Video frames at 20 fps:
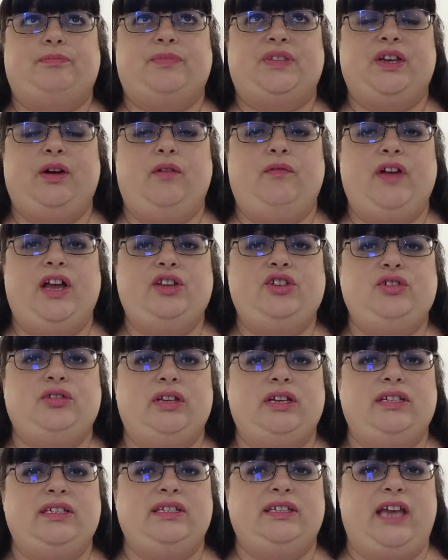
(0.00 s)
So
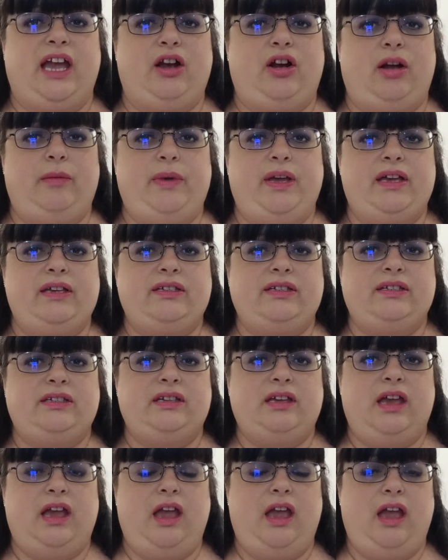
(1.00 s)
eventually
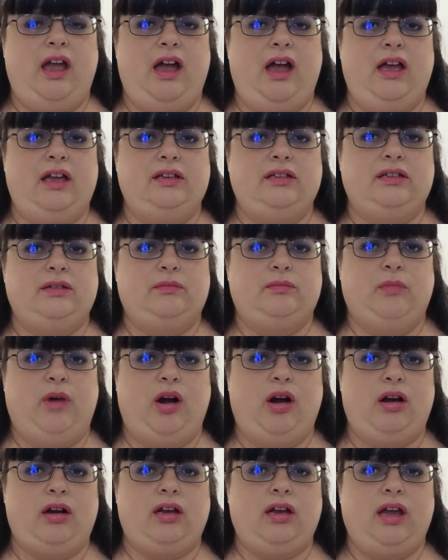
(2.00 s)
Scarabus and
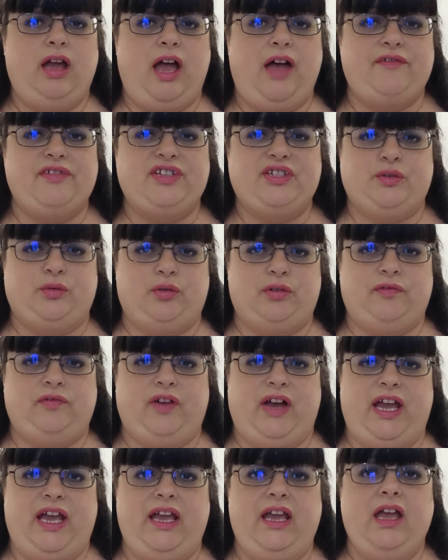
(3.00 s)
Mark have a sword
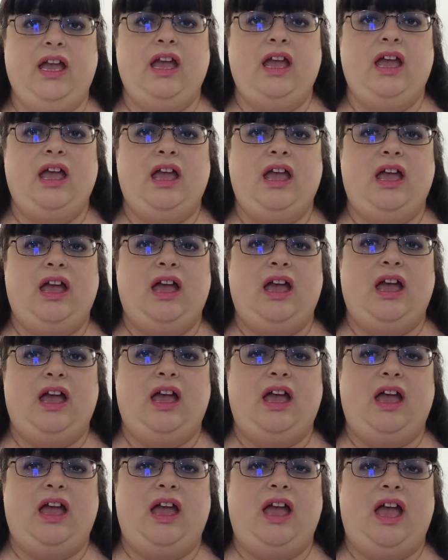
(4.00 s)
fight
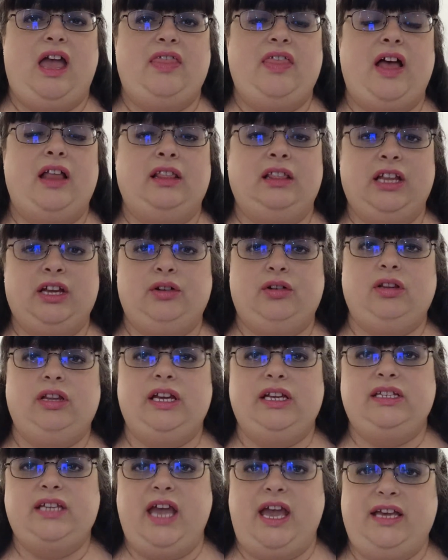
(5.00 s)
that
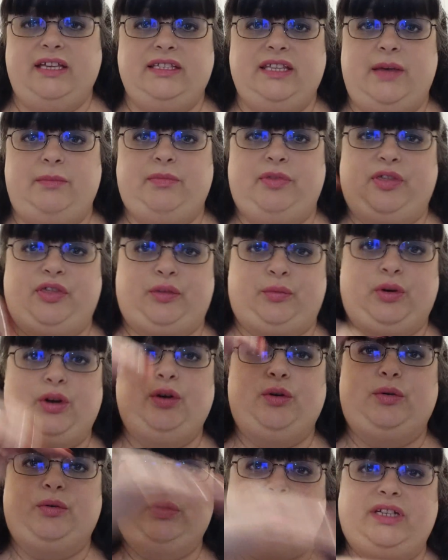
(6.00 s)
literally takes them
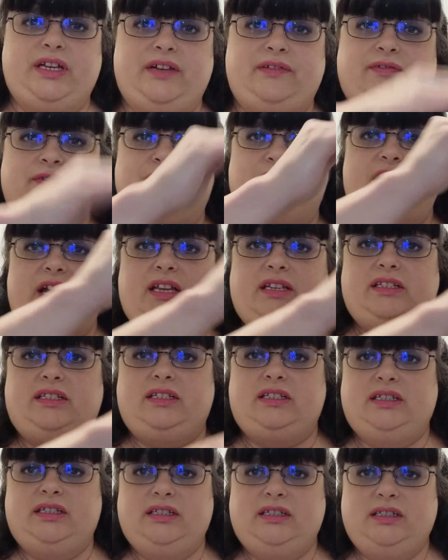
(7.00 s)
through
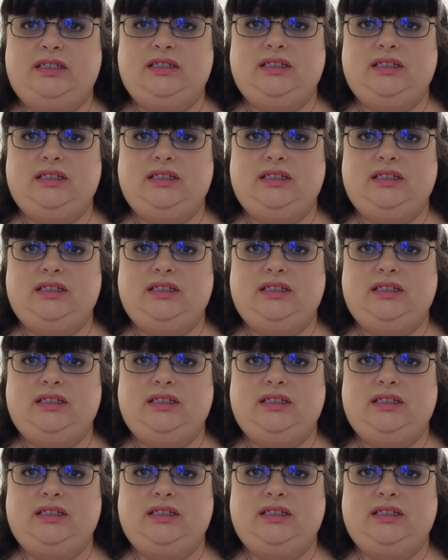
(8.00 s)
different